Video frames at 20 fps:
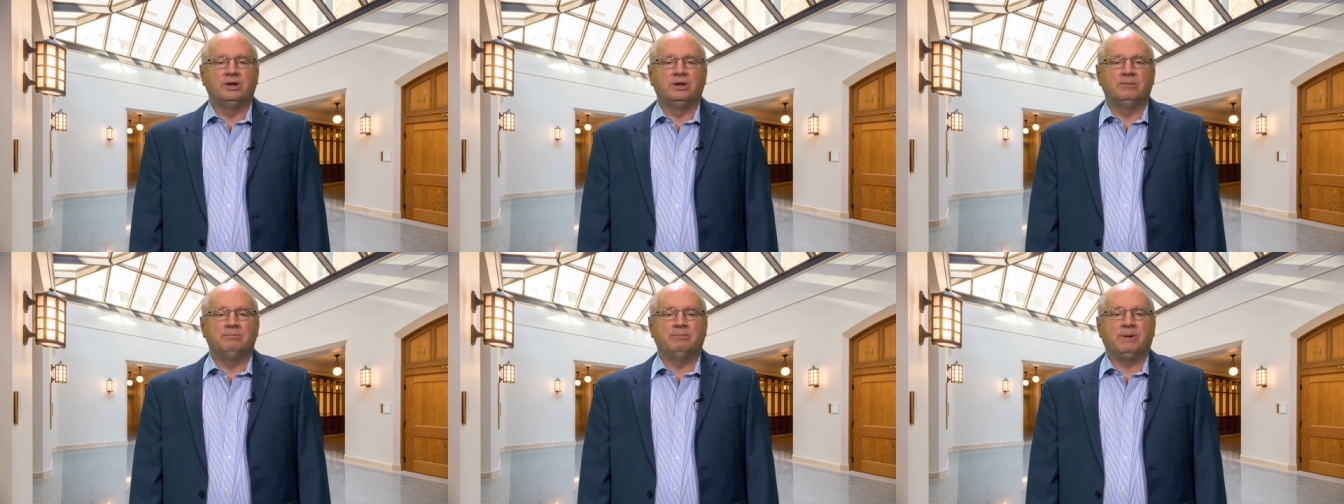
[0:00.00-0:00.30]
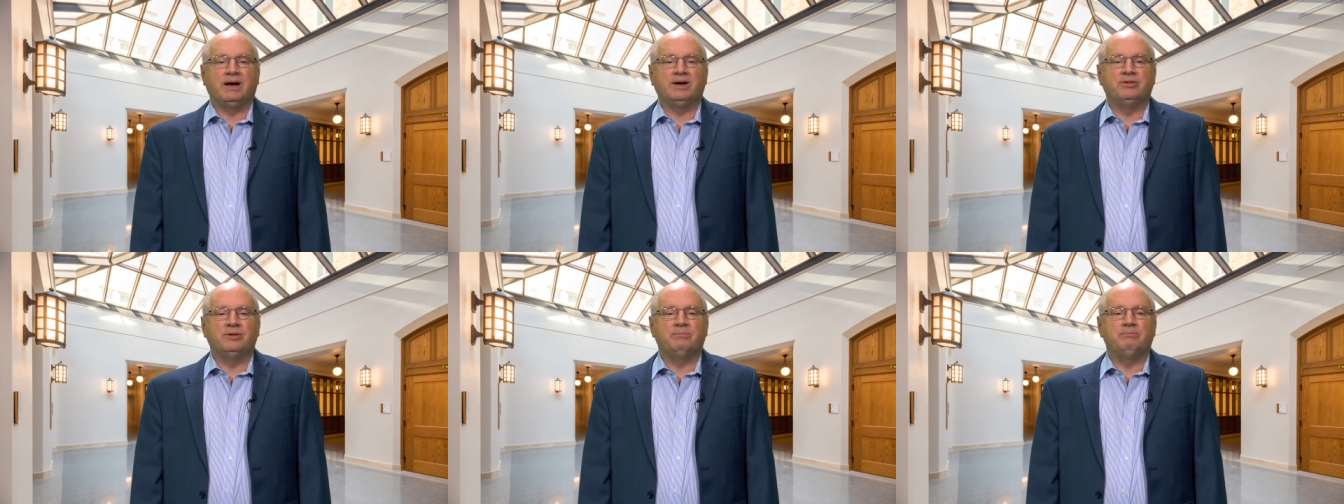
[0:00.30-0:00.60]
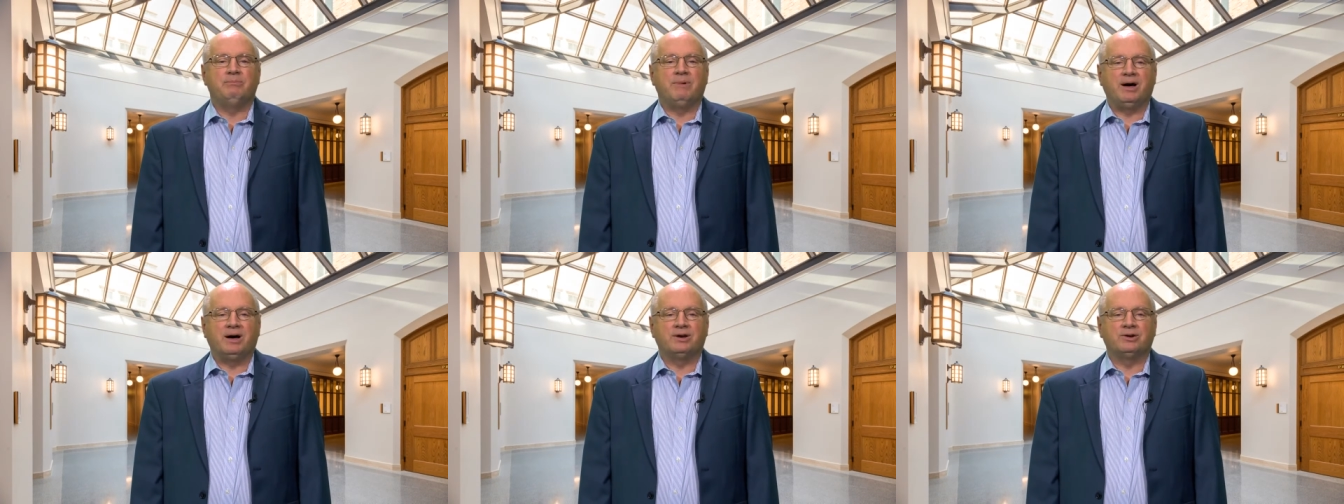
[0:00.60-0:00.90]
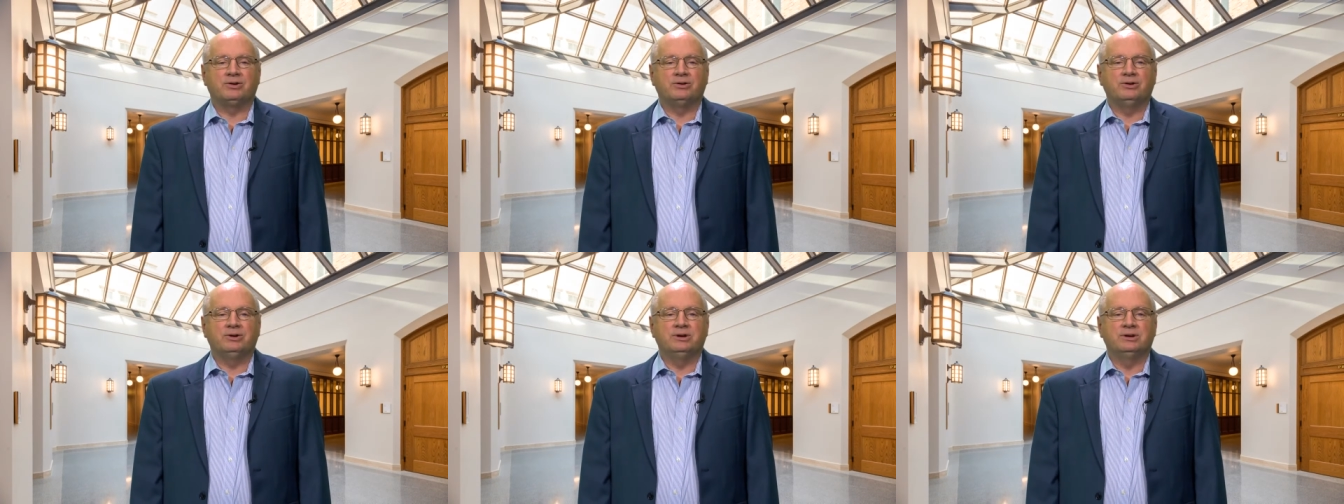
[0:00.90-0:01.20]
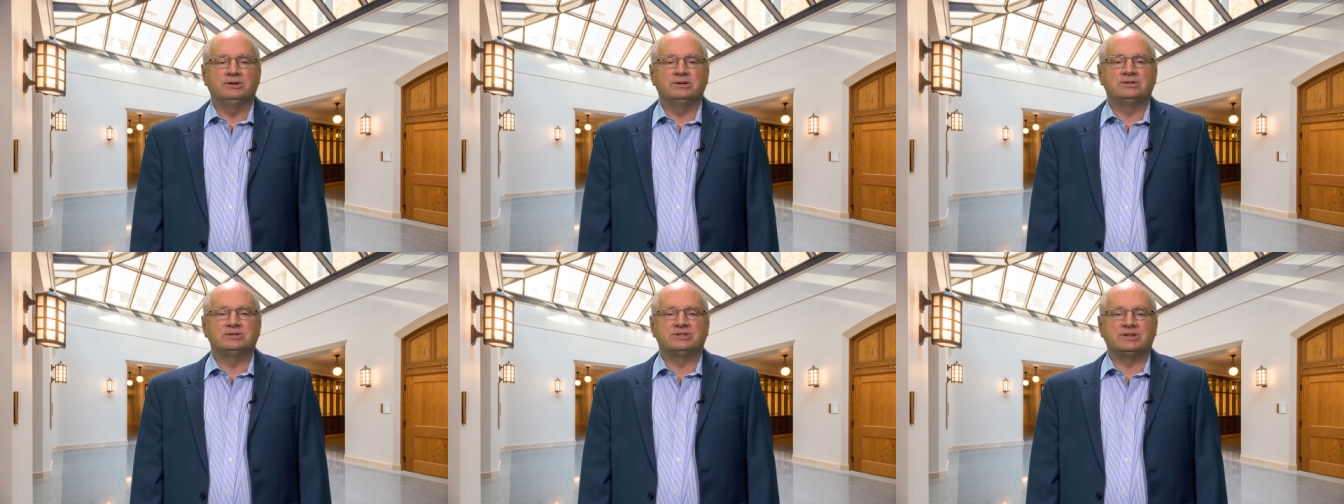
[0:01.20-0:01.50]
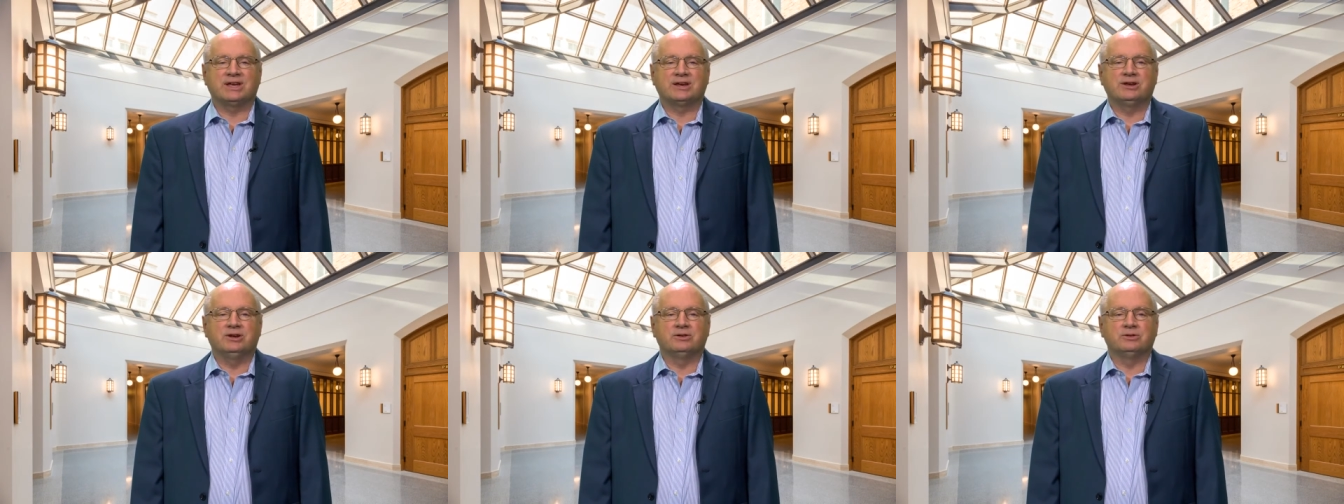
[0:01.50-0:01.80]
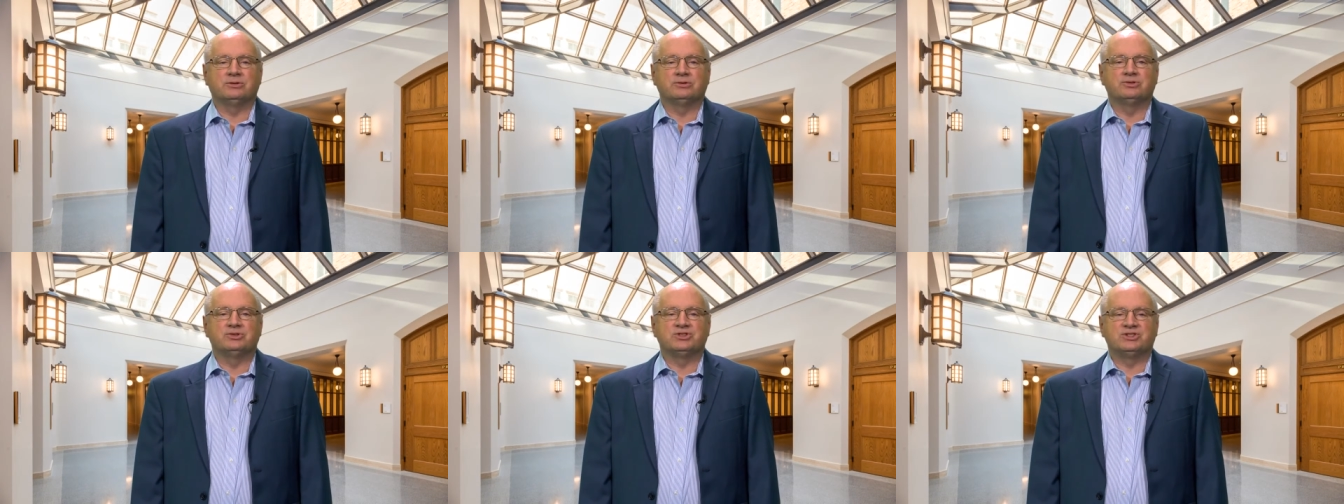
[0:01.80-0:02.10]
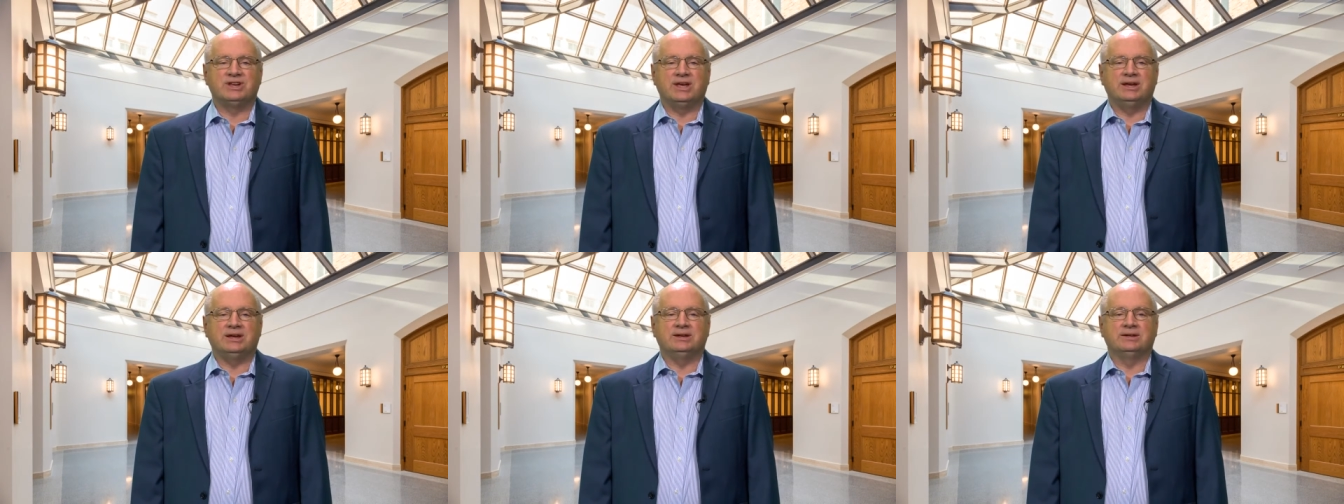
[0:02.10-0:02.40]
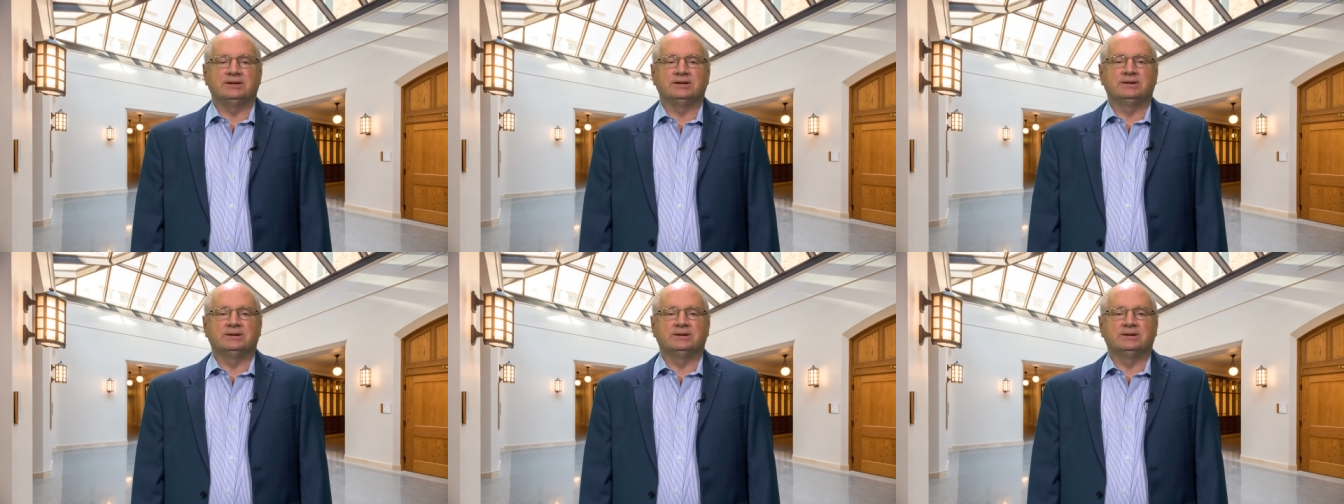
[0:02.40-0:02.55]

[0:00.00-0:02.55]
by the modern secular state.